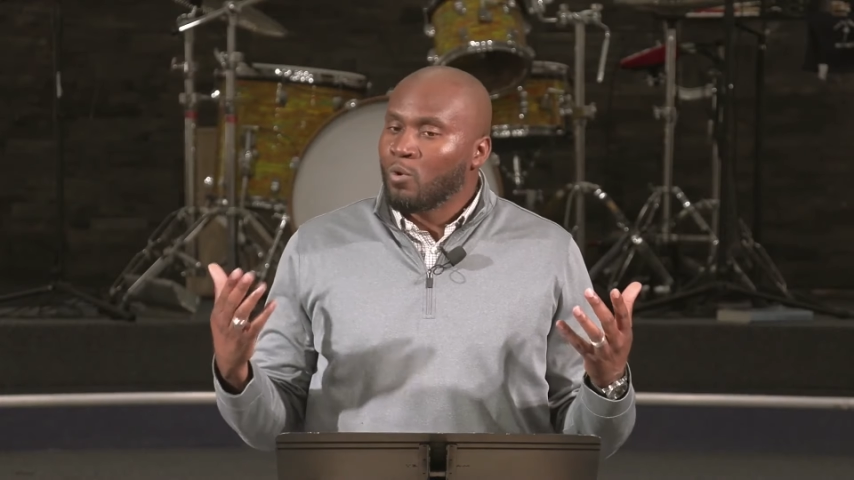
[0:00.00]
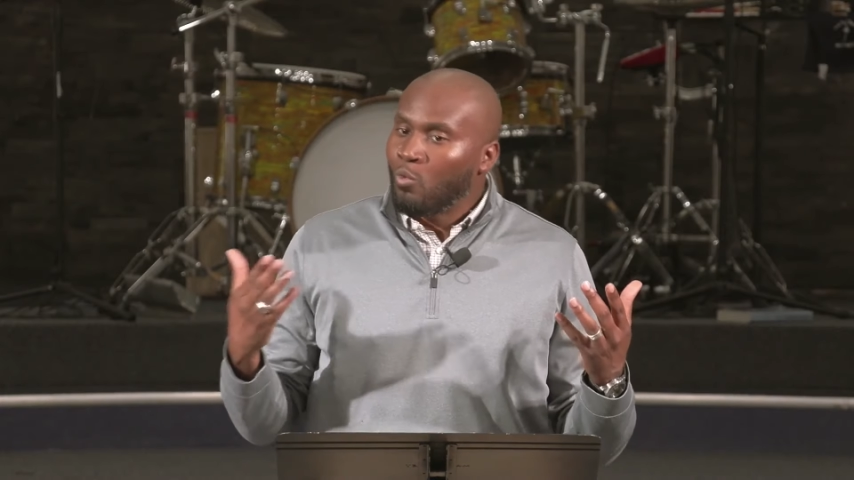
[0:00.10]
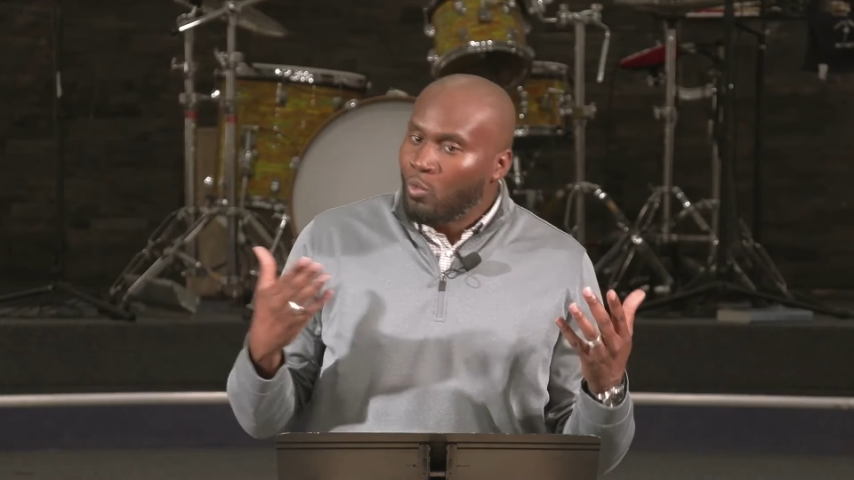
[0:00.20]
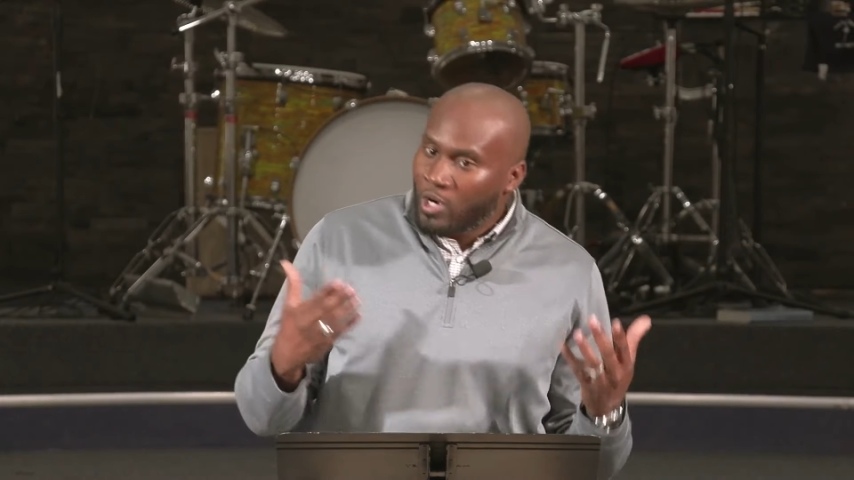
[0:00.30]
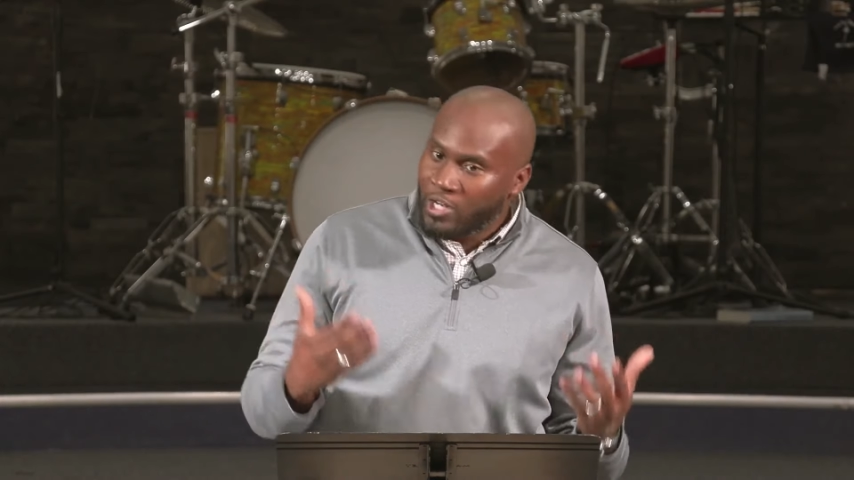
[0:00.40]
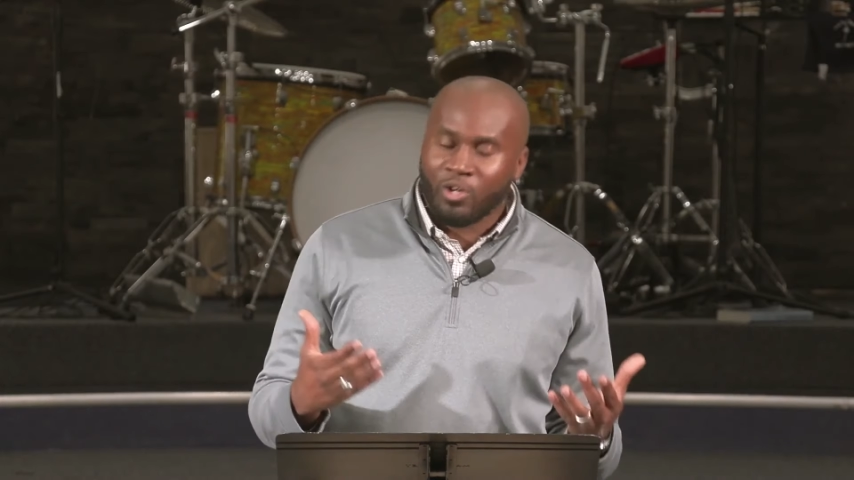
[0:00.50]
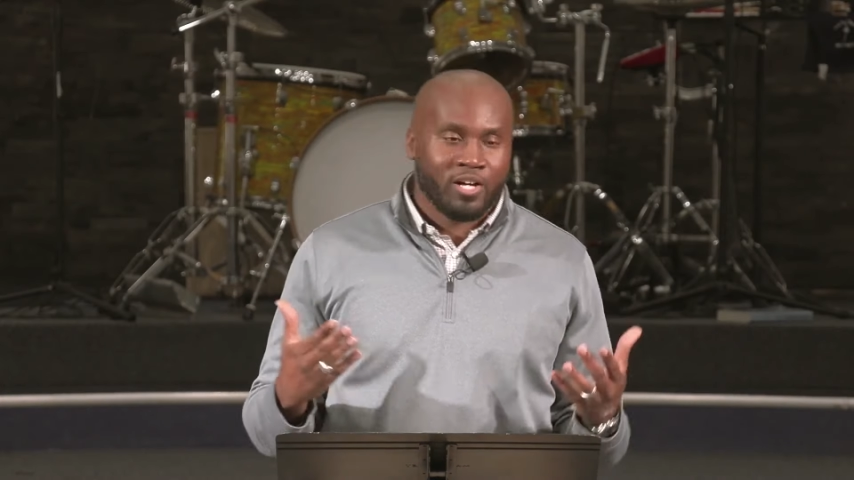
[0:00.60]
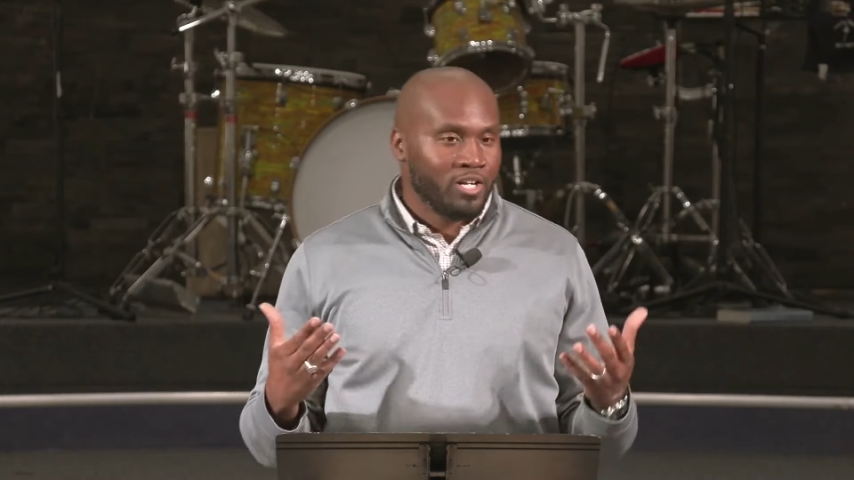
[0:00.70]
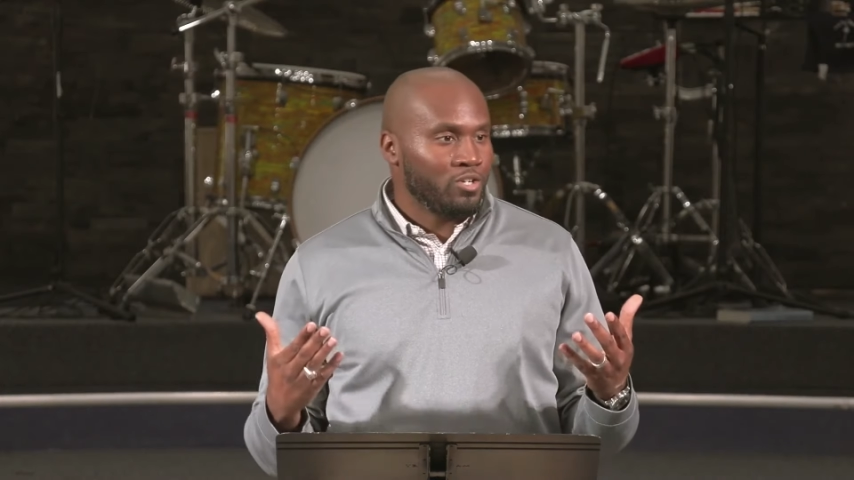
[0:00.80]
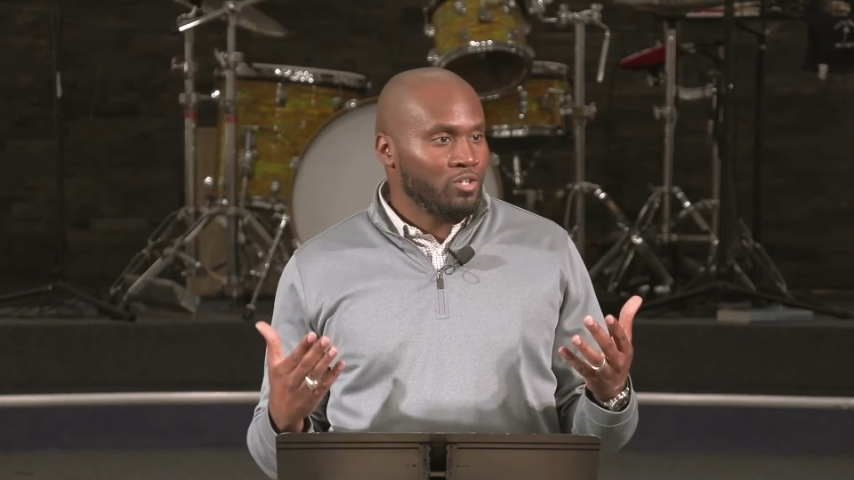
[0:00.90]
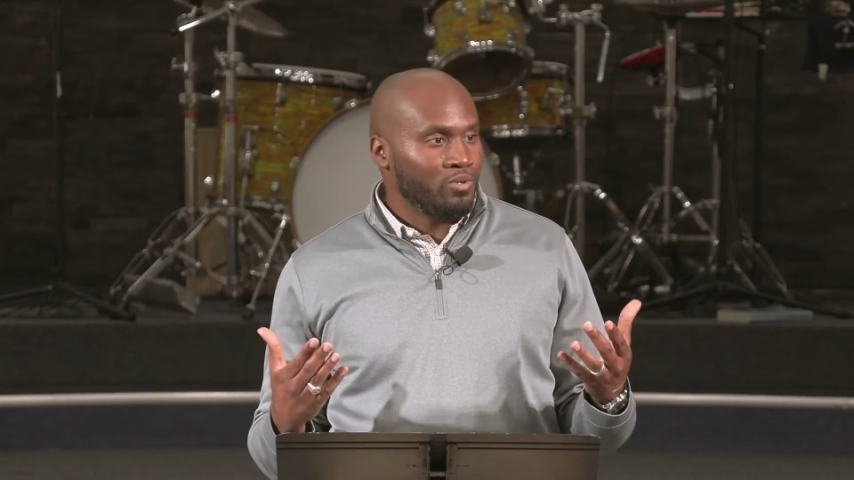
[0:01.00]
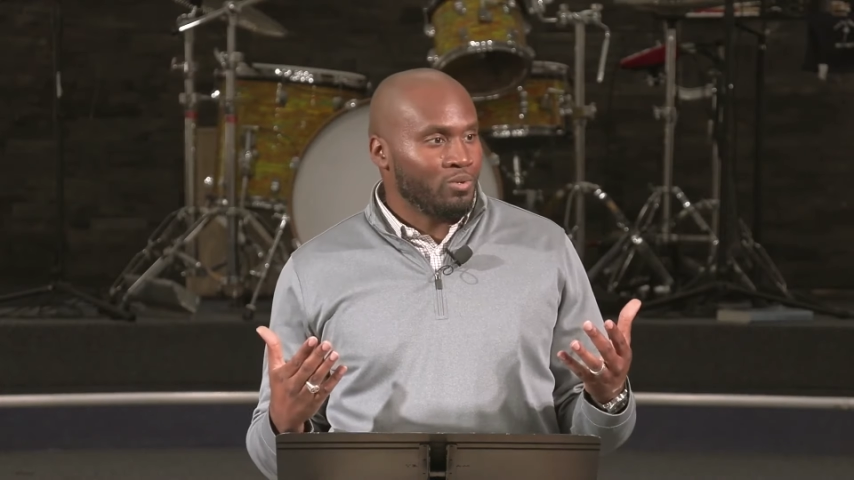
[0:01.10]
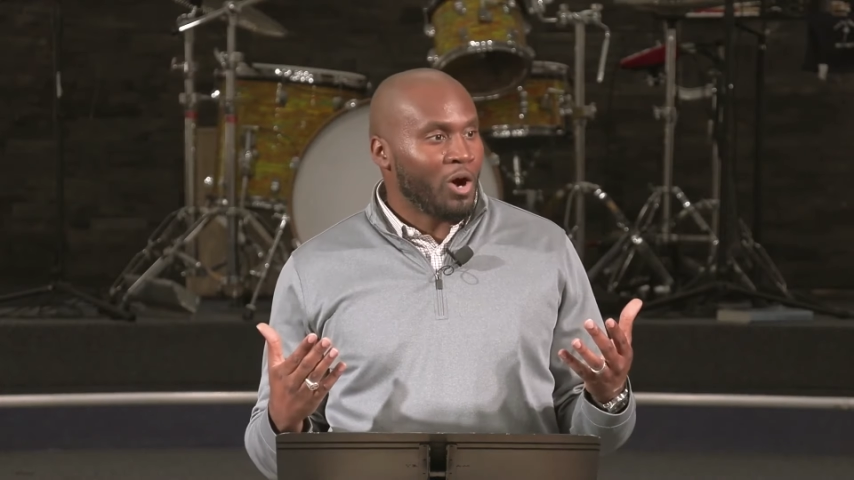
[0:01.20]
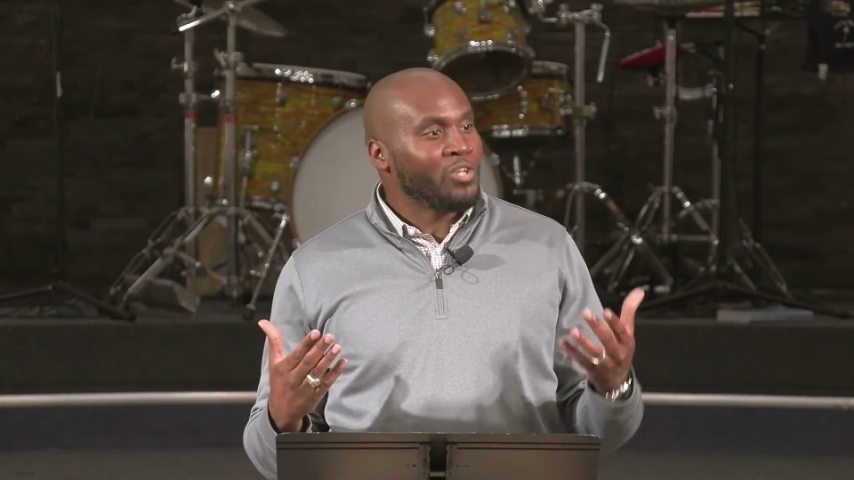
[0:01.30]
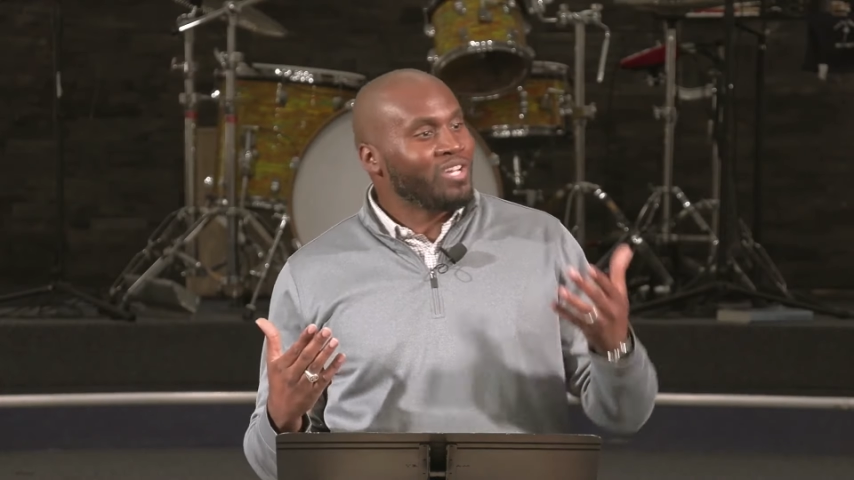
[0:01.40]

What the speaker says: what are you going to do? Are you